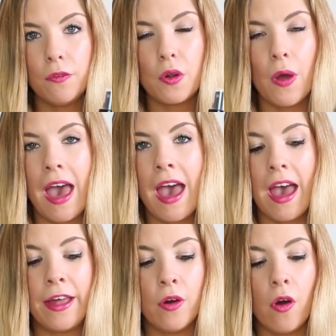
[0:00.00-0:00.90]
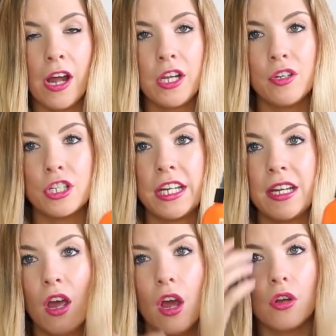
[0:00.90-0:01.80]
good for your hair, and I
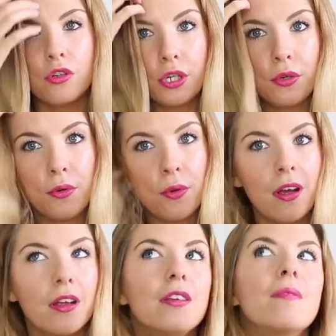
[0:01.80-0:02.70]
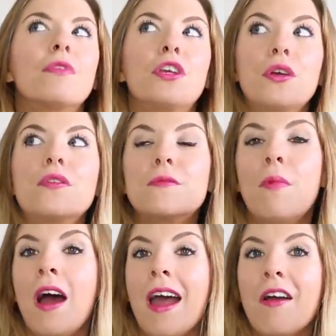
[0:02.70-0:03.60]
usually do use
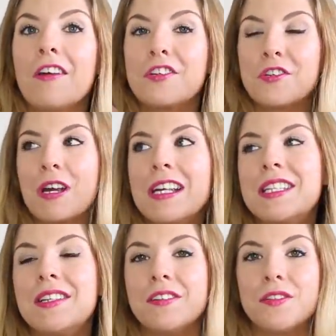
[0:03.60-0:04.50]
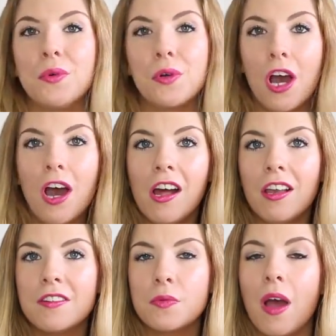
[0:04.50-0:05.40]
my straighteners or
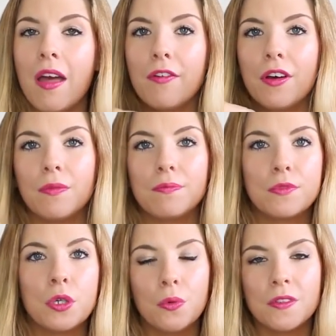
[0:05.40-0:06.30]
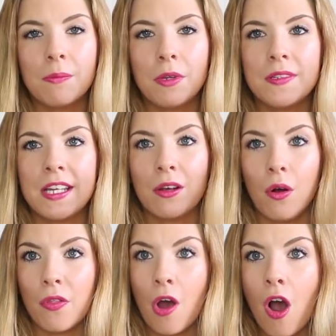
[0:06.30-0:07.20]
curlers, whatever tools I'm using,
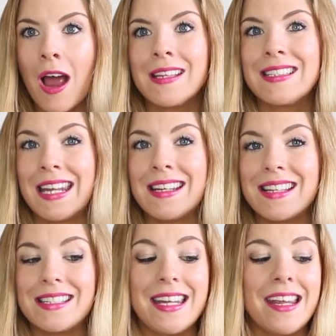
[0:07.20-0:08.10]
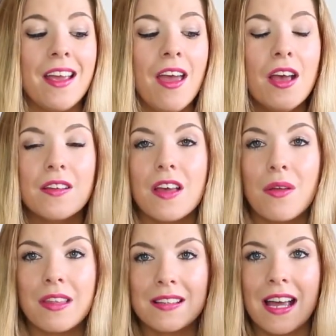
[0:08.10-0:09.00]
on the highest heat setting.
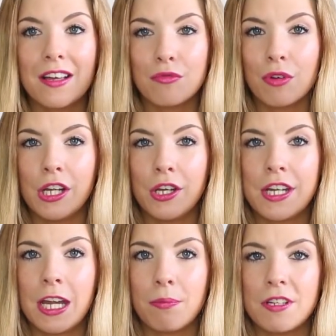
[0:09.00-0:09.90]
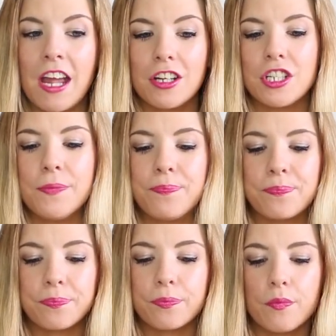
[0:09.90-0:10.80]
So this has really good heat protection.
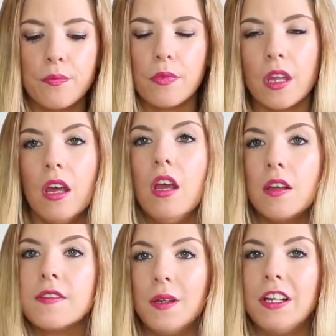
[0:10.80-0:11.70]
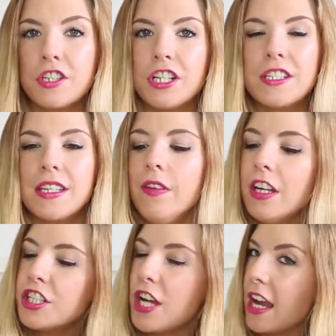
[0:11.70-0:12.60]
So literally I just give
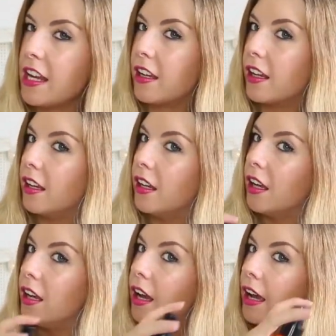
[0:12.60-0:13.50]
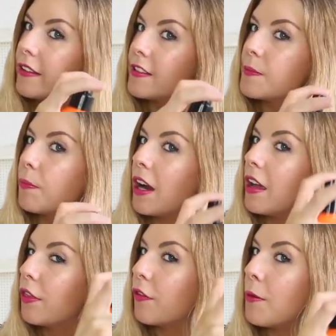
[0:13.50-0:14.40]
it a shake and
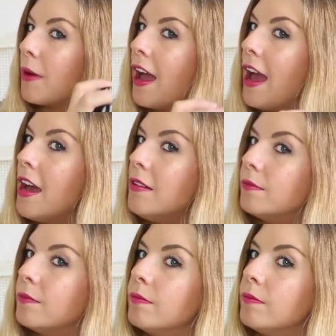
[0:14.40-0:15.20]
spray it through my hair,